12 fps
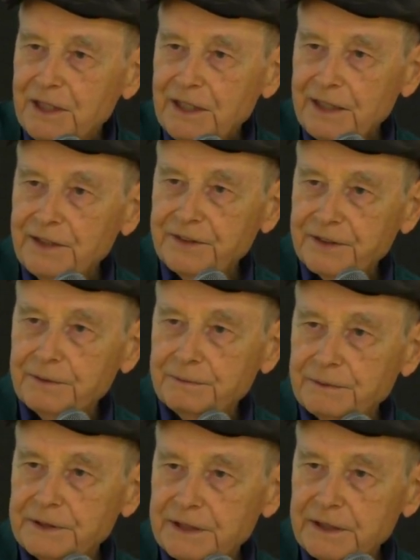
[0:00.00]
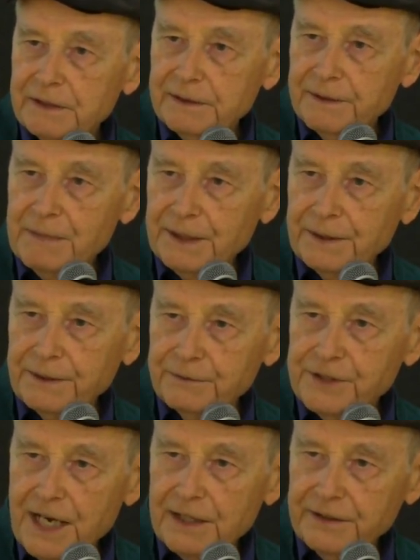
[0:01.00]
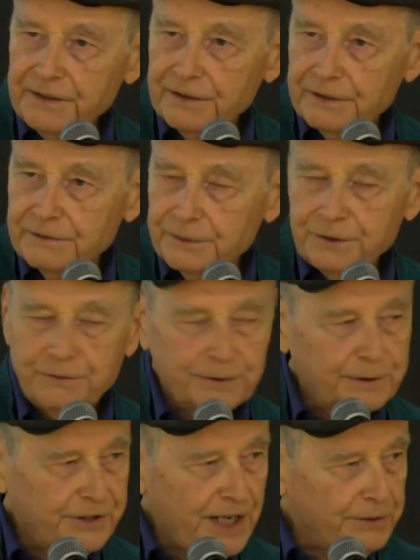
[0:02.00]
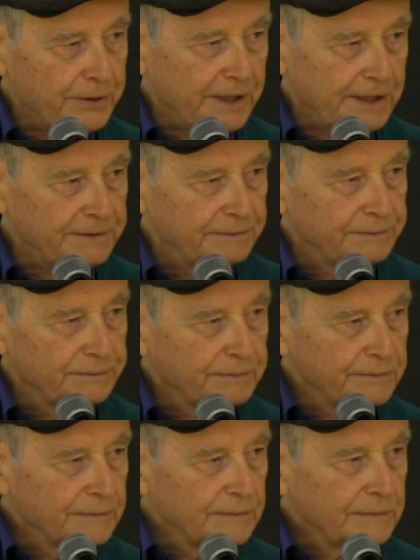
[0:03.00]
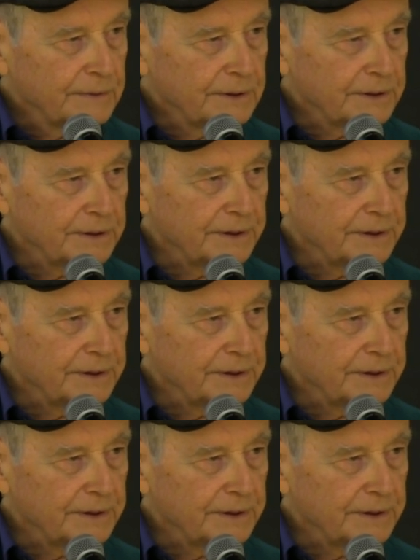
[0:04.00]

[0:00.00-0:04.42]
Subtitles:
And it's the month of January, it's the root for January, you know,